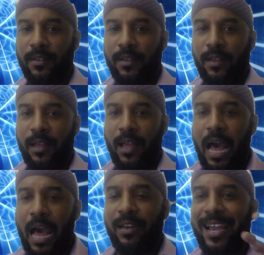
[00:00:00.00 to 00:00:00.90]
How
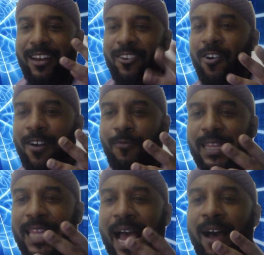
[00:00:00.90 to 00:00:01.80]
did they do it
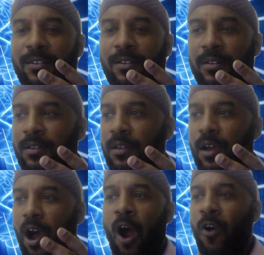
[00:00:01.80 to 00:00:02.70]
without
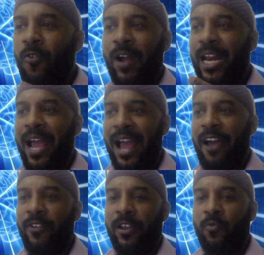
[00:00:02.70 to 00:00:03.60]
already
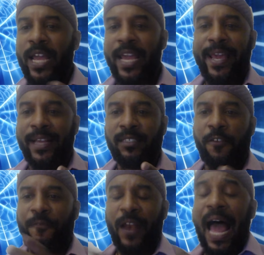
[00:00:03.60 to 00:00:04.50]
having wings to
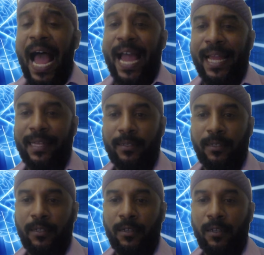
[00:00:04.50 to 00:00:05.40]
fly?
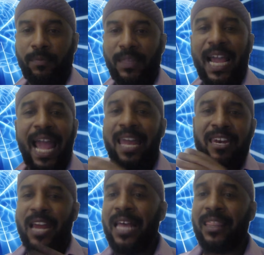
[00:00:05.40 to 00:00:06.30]
They had
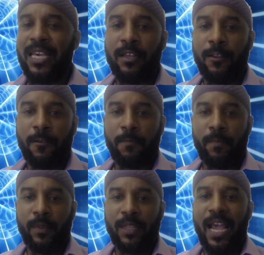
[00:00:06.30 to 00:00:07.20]
nothing. They had